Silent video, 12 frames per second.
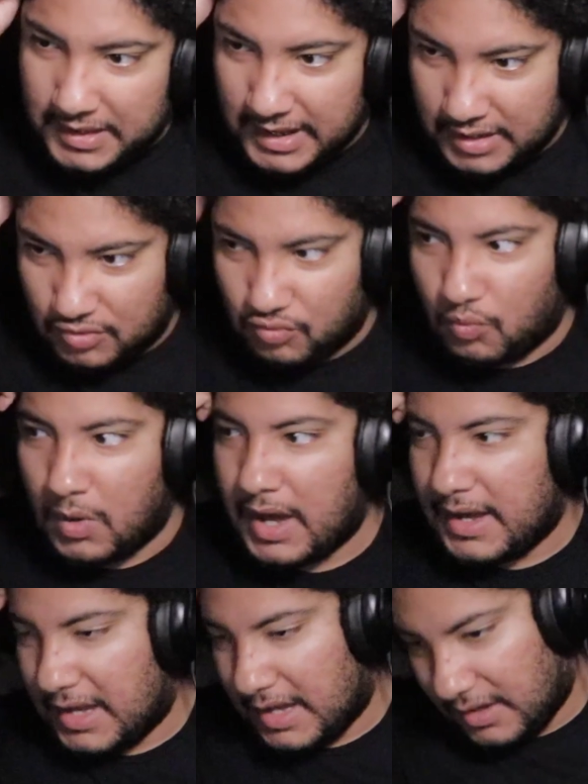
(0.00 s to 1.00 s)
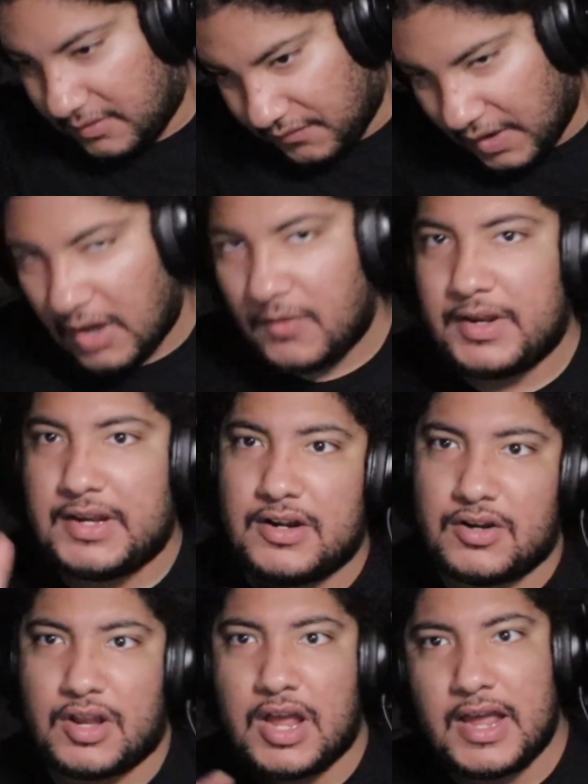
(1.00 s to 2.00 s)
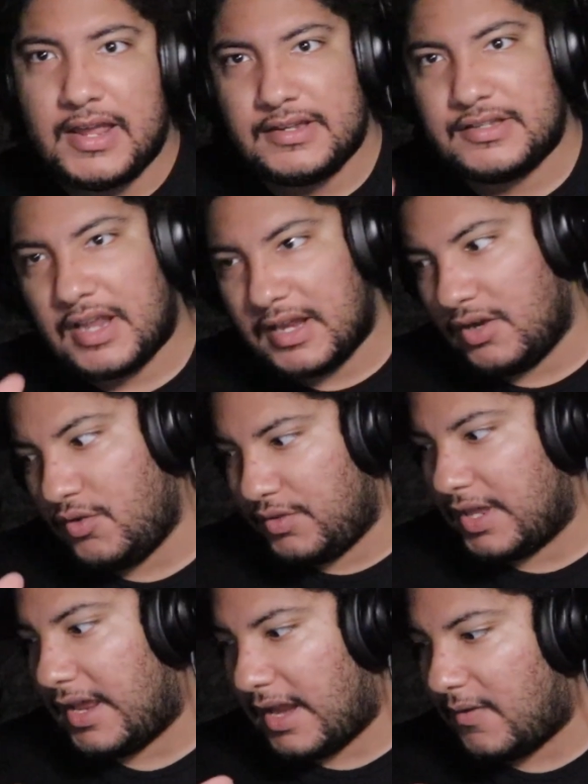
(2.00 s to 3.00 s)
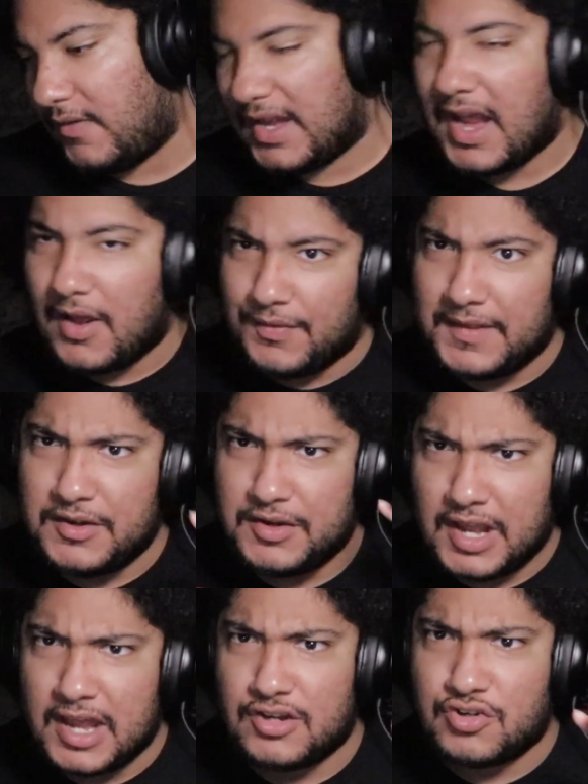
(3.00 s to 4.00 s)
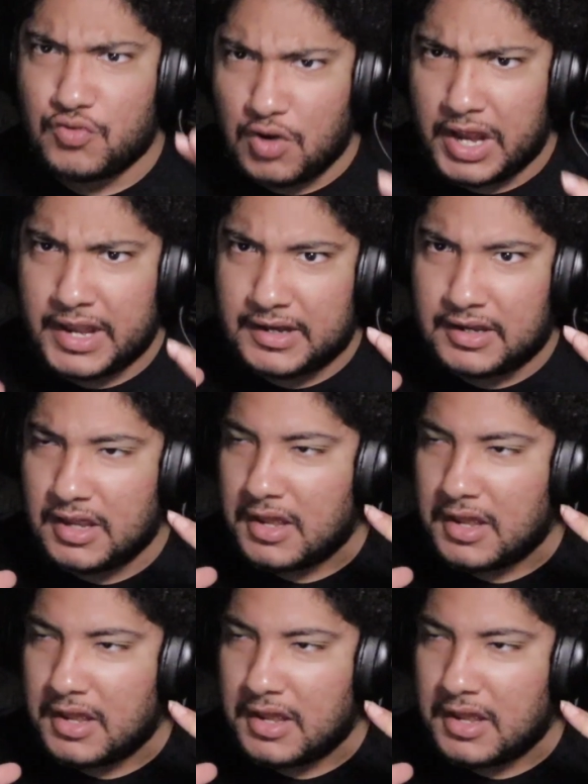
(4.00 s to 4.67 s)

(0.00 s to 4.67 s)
That is right, it is finally here, guys. I know that every now and then you guys are like,